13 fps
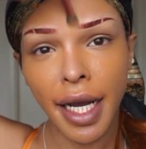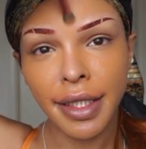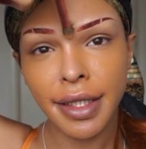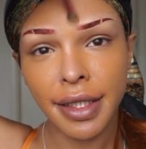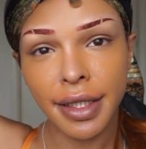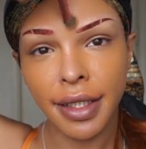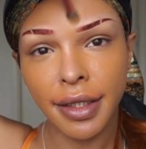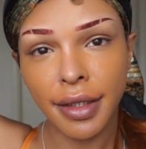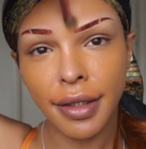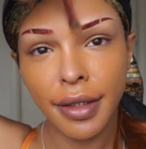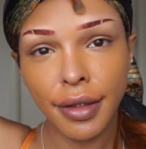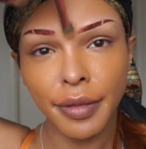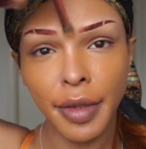I
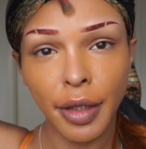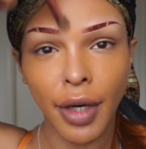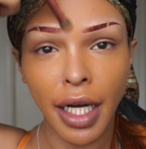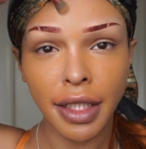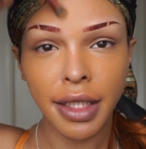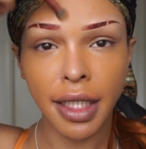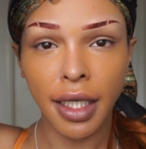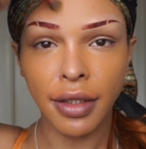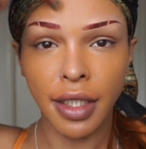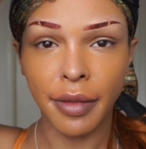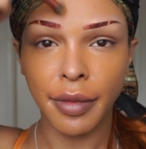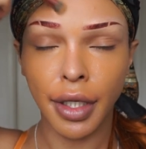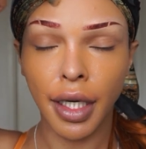still be watching No
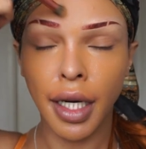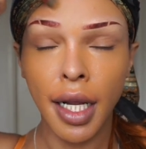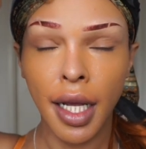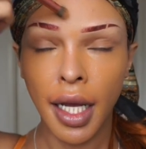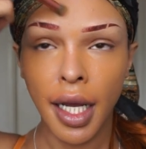Jumper